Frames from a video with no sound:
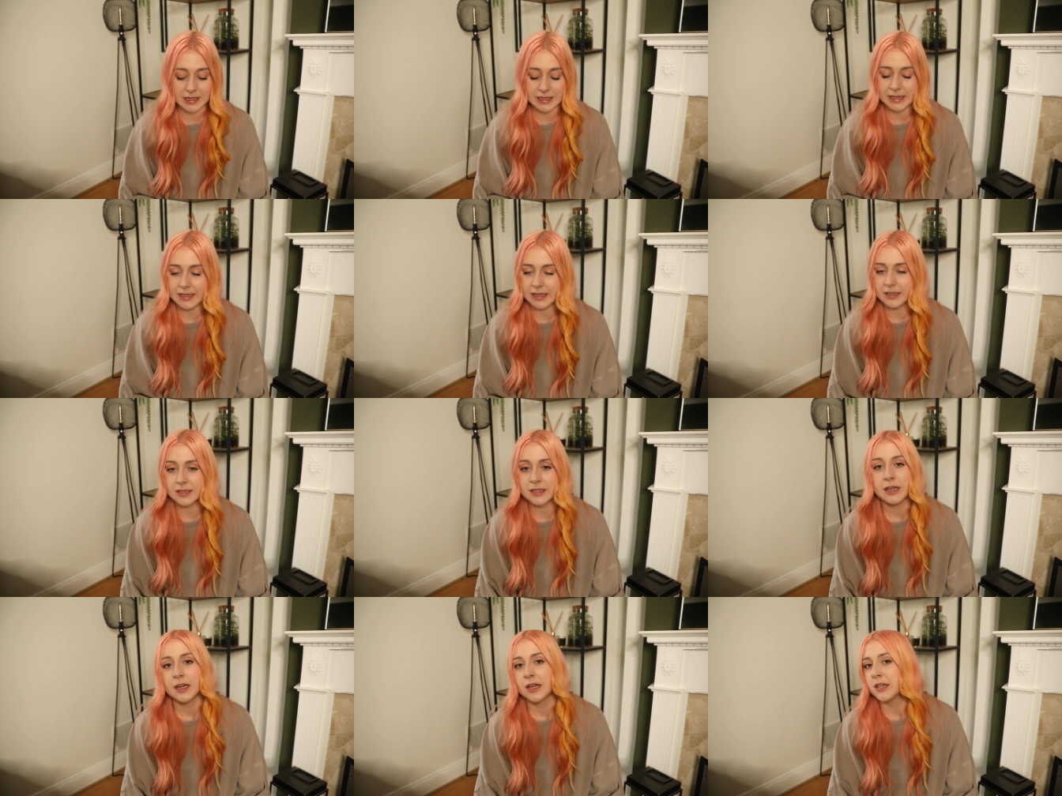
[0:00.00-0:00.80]
delete
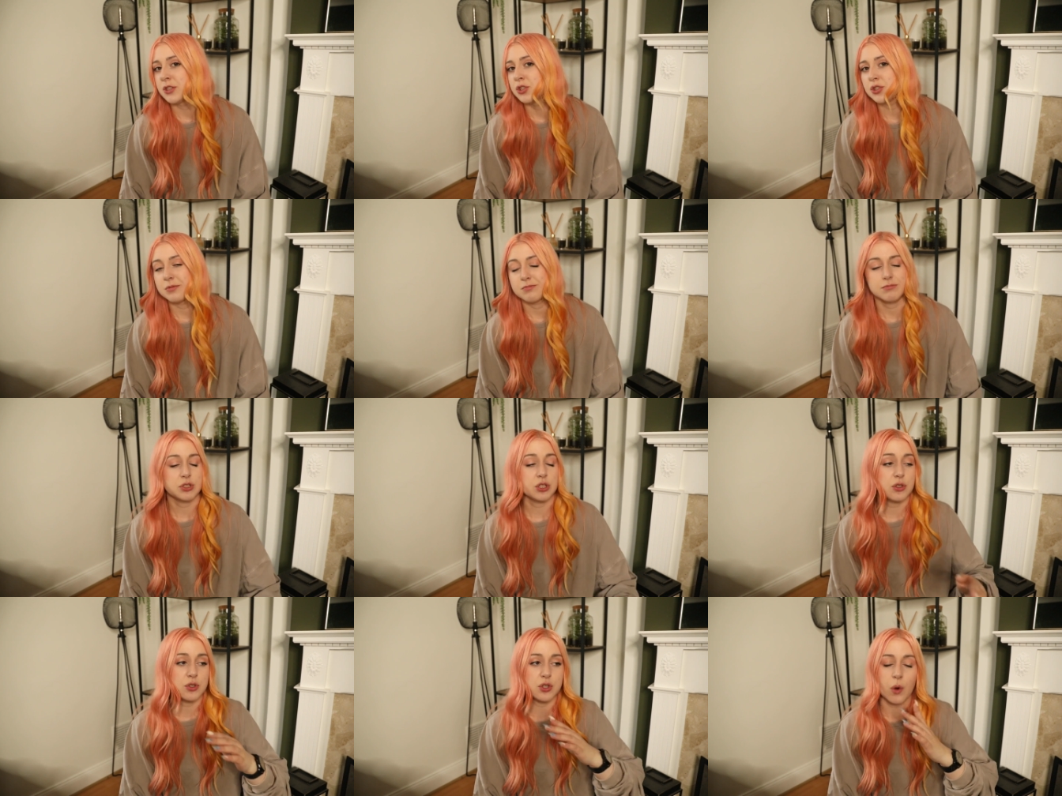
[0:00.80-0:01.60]
it.
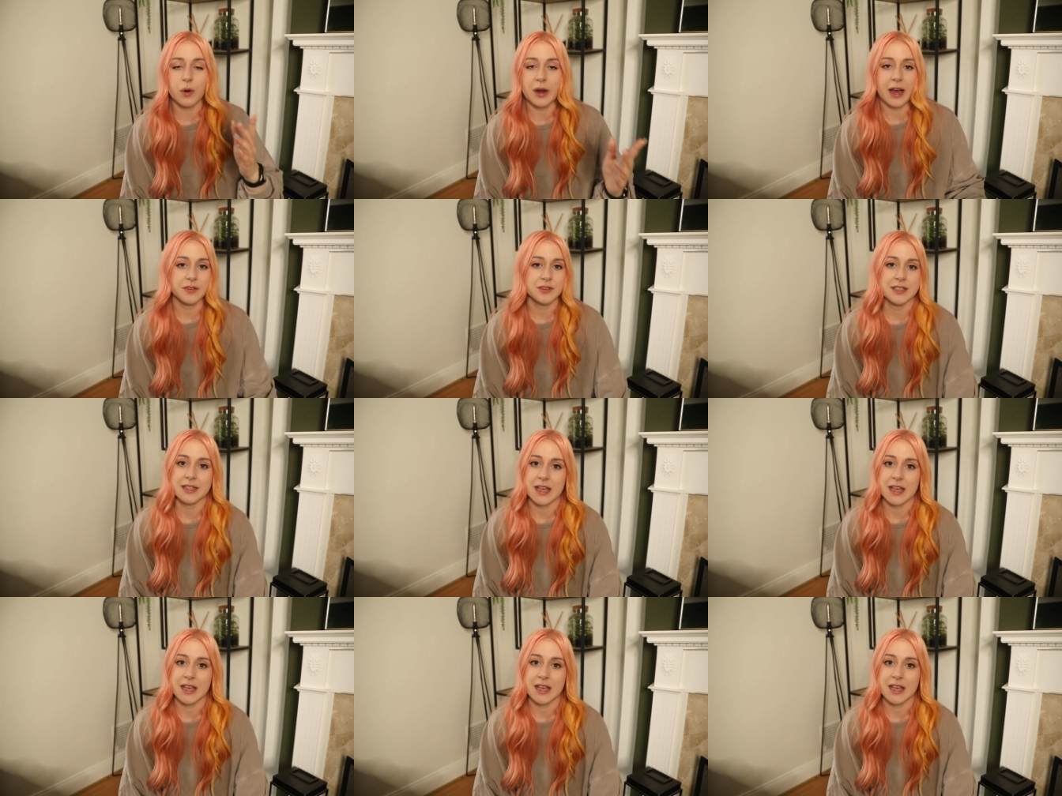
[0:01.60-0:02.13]
You don't have to